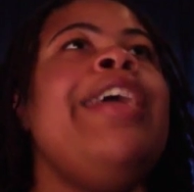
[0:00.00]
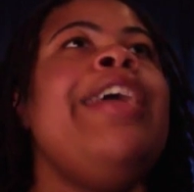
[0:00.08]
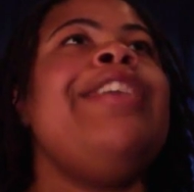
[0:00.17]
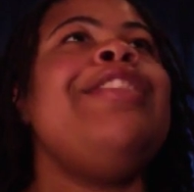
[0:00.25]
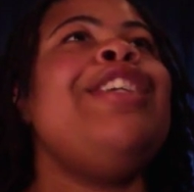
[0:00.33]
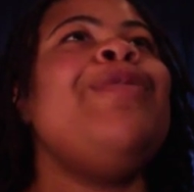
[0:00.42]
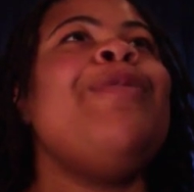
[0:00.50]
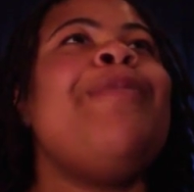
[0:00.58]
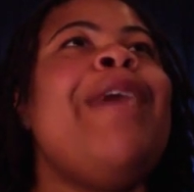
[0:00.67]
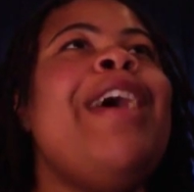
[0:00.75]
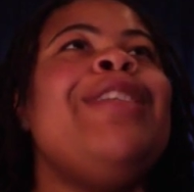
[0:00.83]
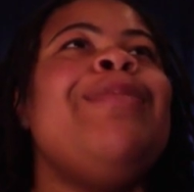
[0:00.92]
It just
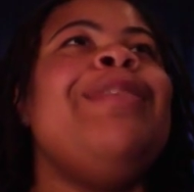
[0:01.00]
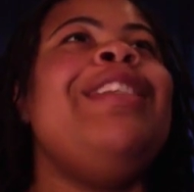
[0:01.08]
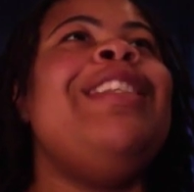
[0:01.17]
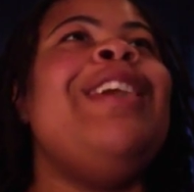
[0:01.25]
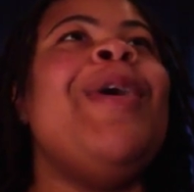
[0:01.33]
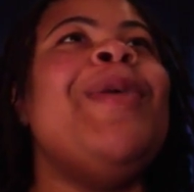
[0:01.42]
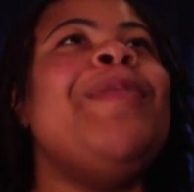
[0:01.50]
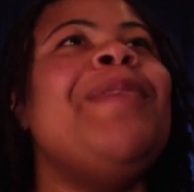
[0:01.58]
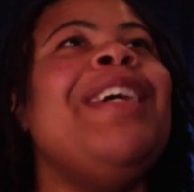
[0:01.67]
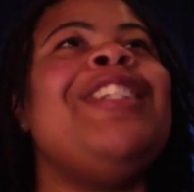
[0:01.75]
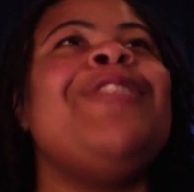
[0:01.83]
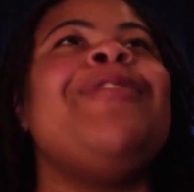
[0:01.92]
reminds me so
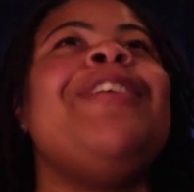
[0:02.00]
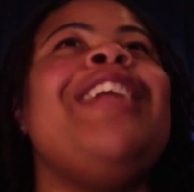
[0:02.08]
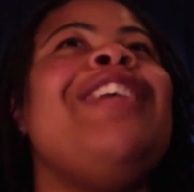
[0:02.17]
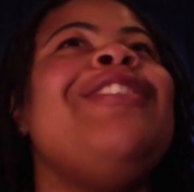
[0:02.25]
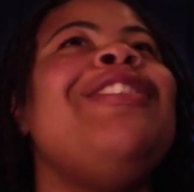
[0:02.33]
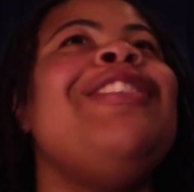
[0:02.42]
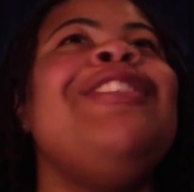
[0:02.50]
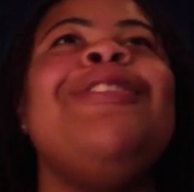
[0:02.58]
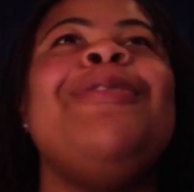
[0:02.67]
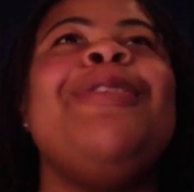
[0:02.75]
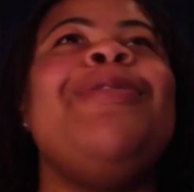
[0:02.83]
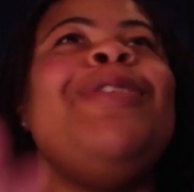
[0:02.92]
much of when I used to do
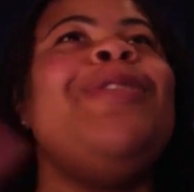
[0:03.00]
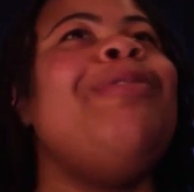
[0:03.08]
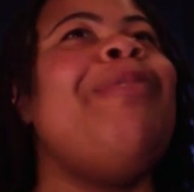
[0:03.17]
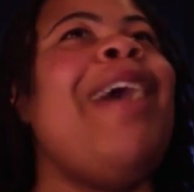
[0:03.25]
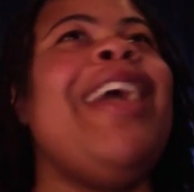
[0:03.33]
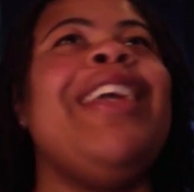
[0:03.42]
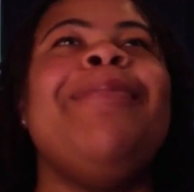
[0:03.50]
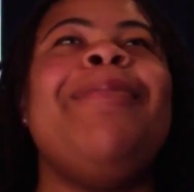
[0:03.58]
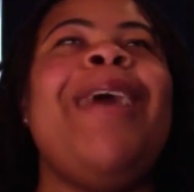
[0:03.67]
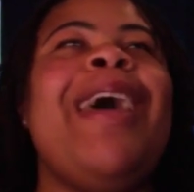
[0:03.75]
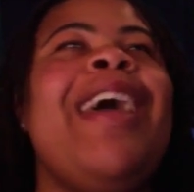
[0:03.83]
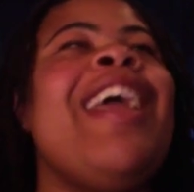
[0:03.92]
the reviews back in the
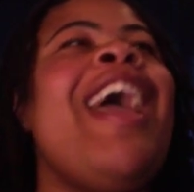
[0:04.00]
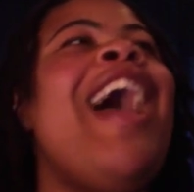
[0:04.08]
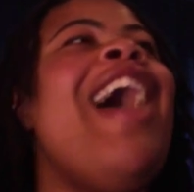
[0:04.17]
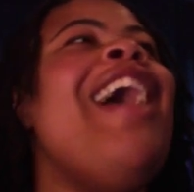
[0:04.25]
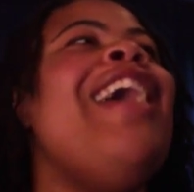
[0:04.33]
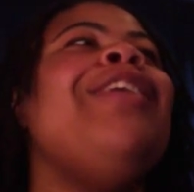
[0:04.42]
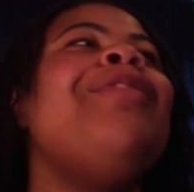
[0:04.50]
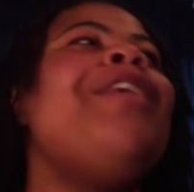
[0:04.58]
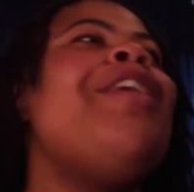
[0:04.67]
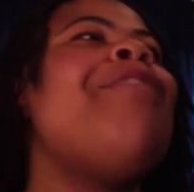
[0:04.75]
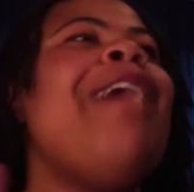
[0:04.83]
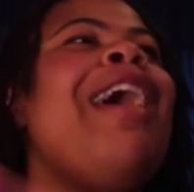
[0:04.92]
back, and
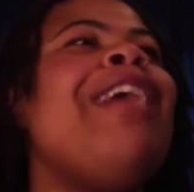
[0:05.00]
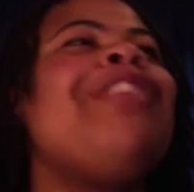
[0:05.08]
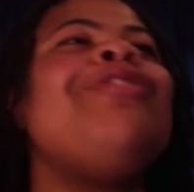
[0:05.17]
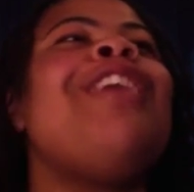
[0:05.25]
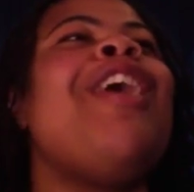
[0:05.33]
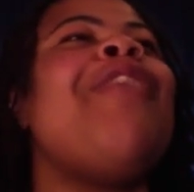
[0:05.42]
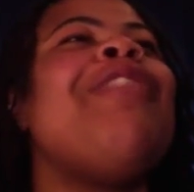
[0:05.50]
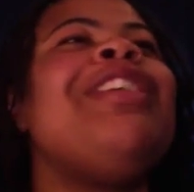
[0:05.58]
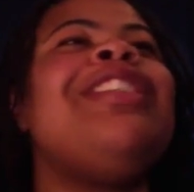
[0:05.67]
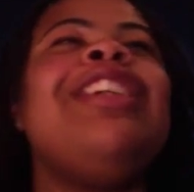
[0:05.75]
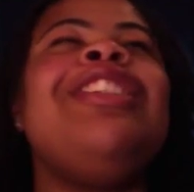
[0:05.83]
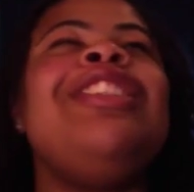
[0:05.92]
everybody I used to always
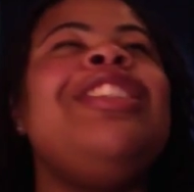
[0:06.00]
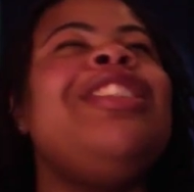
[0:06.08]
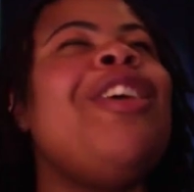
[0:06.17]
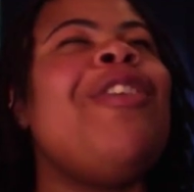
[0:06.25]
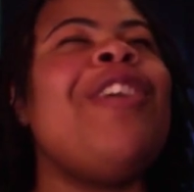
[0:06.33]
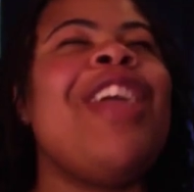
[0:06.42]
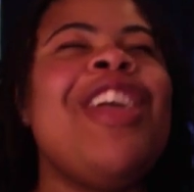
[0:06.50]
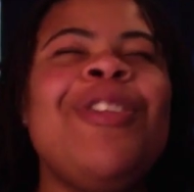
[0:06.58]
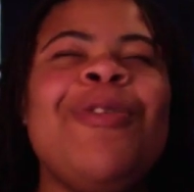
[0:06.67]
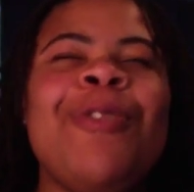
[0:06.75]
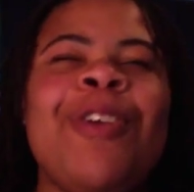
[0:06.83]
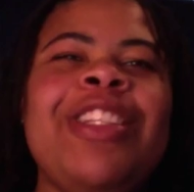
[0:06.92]
say she needs to go ahead and
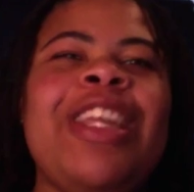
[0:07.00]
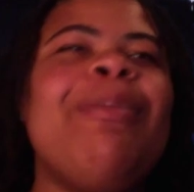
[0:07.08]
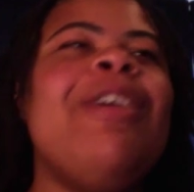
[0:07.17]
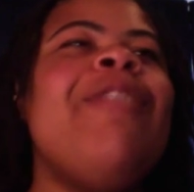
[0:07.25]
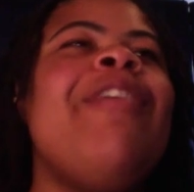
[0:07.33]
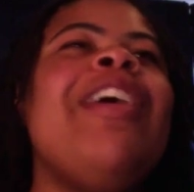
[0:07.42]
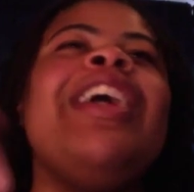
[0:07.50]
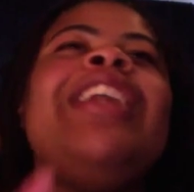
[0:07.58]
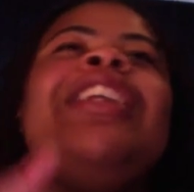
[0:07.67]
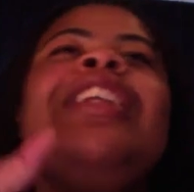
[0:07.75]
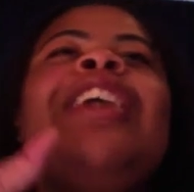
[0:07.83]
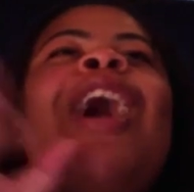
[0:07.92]
divorce that motherfucker.
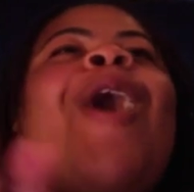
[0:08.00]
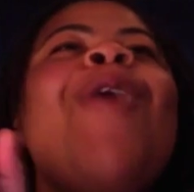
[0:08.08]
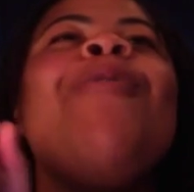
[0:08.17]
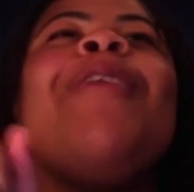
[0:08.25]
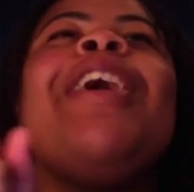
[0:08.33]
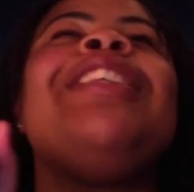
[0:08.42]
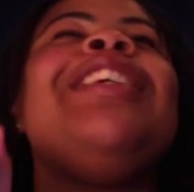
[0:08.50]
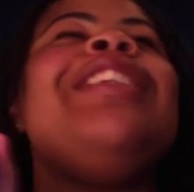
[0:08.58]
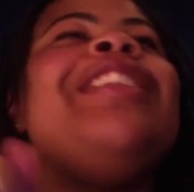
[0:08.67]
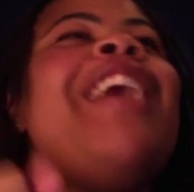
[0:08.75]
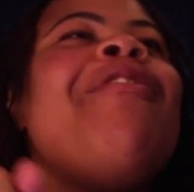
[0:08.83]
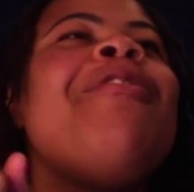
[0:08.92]
And then it always, it
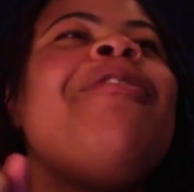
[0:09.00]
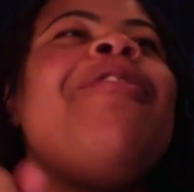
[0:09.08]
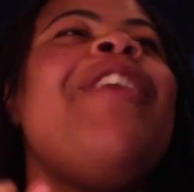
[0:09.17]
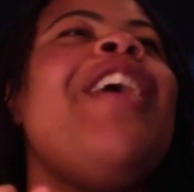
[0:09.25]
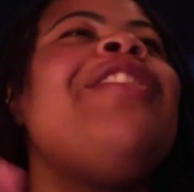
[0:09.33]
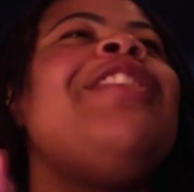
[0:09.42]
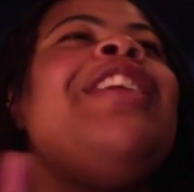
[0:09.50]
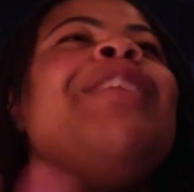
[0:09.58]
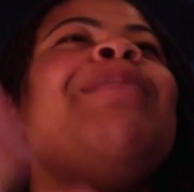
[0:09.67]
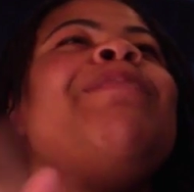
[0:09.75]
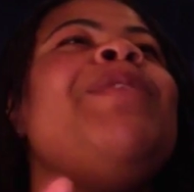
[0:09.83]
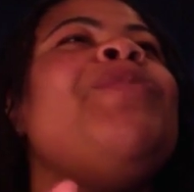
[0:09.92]
never fails that
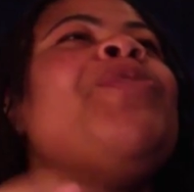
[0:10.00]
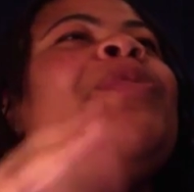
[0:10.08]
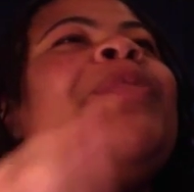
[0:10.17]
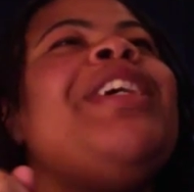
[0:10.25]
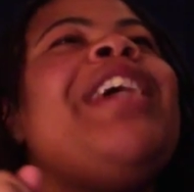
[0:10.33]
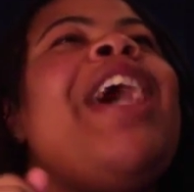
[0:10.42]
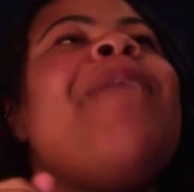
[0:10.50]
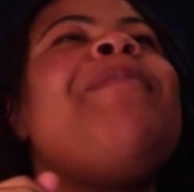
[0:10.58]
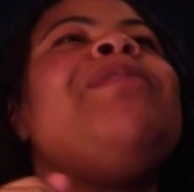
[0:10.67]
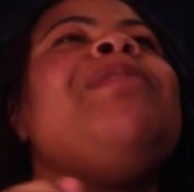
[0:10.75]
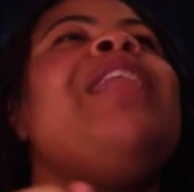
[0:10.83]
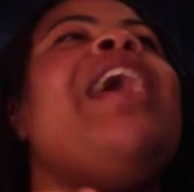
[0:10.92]
it be people up in the
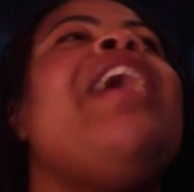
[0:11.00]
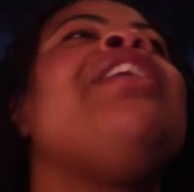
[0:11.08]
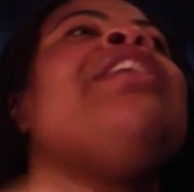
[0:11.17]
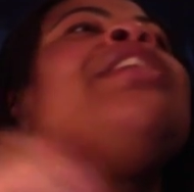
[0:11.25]
comments be like,